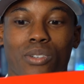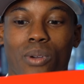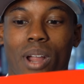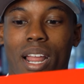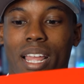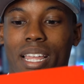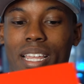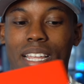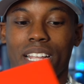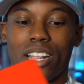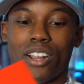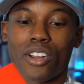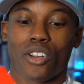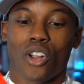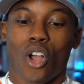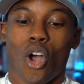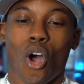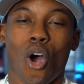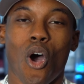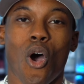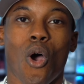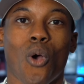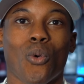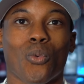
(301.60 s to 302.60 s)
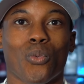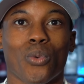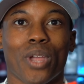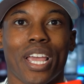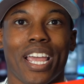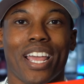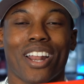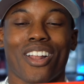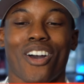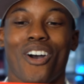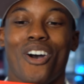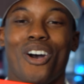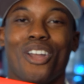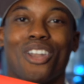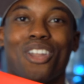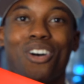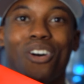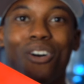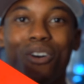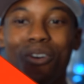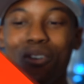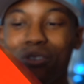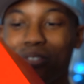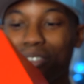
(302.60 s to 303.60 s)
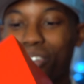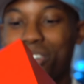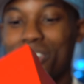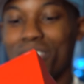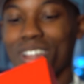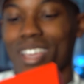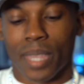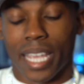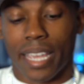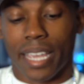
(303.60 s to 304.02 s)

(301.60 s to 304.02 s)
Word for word: right here, all red all over,